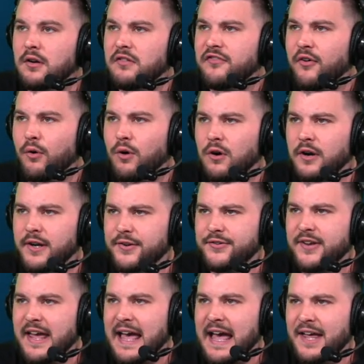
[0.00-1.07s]
Forrest
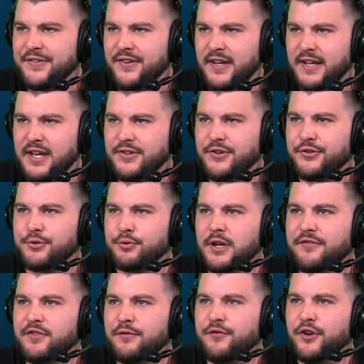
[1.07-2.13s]
has it. Gets a screen
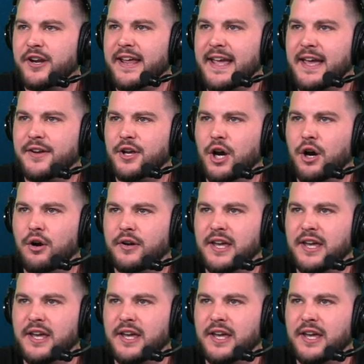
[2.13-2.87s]
from Fernando.